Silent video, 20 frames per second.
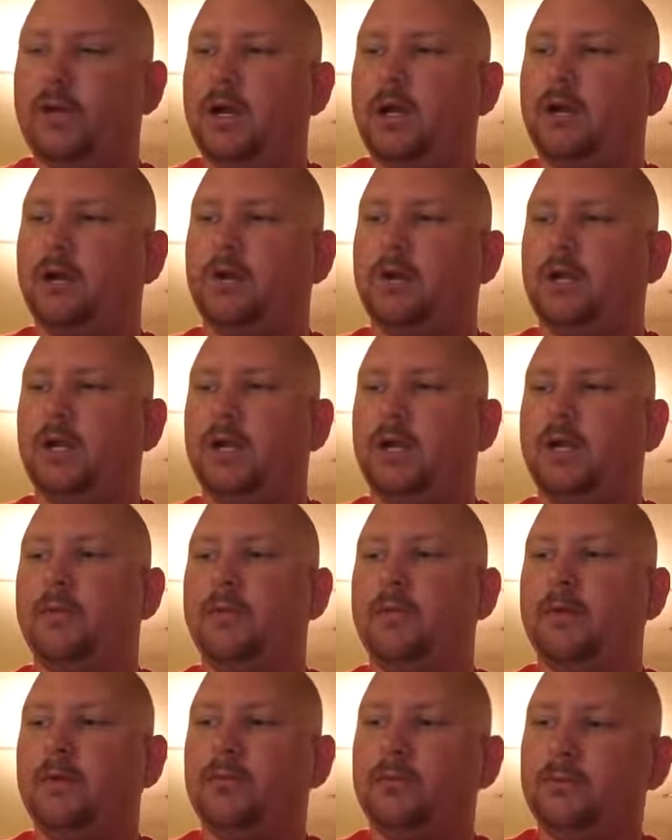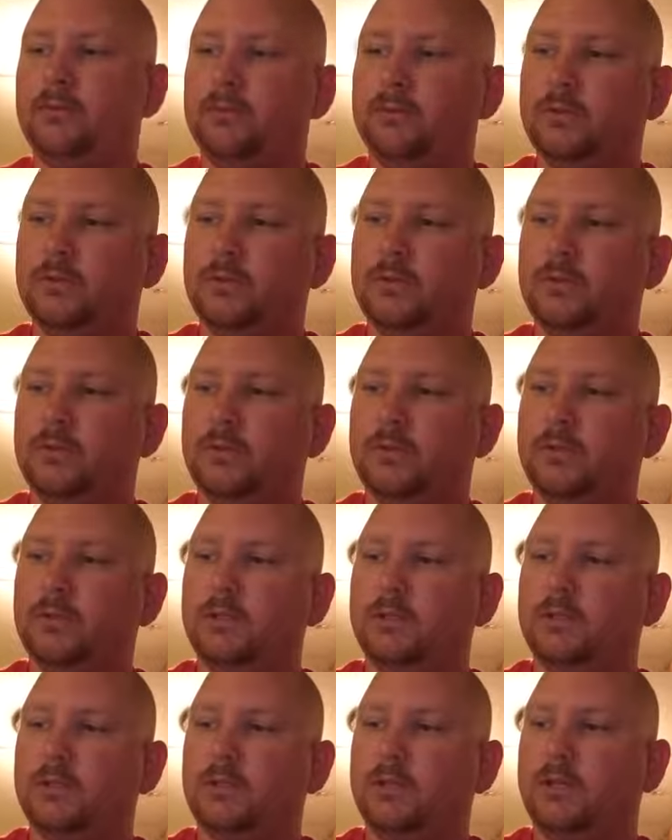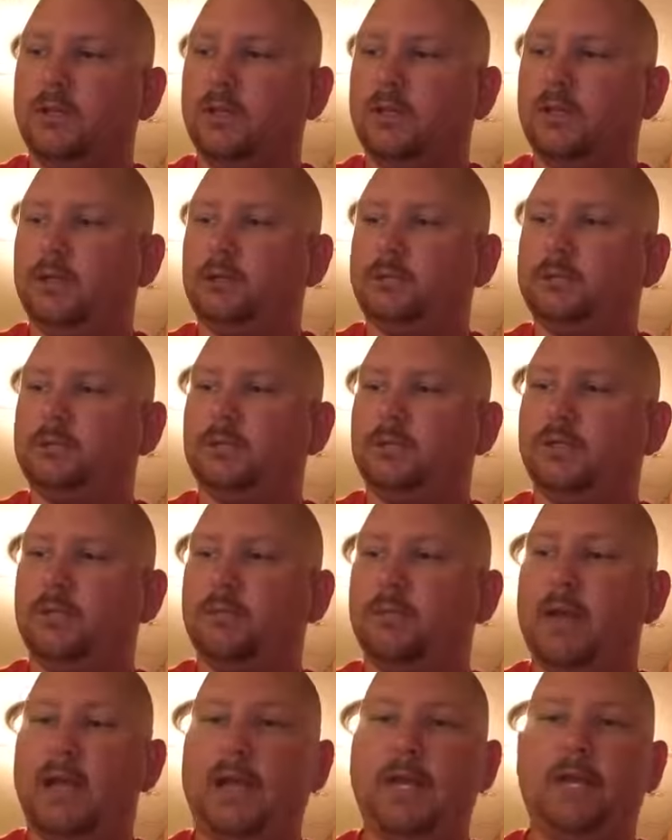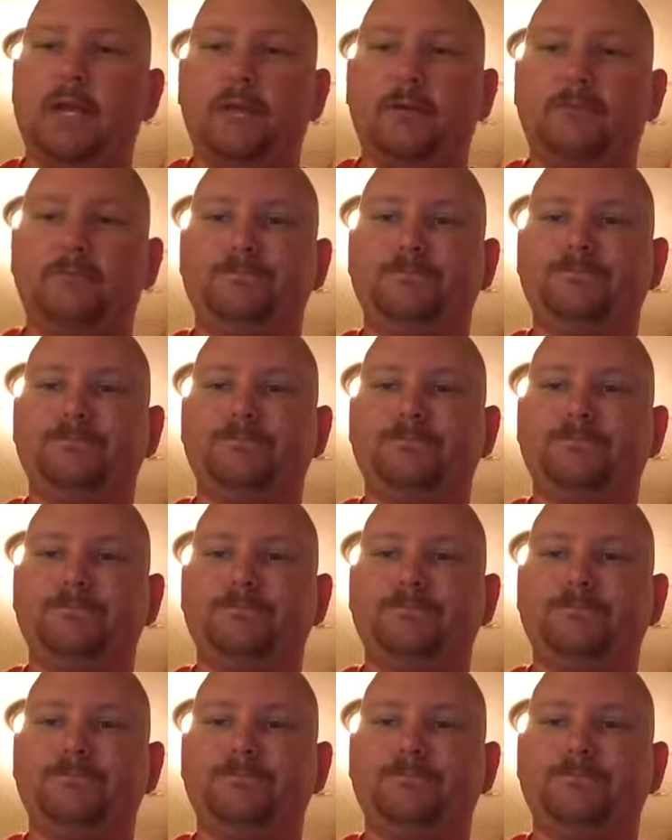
I called to let them know. Uh, it was a bad deal.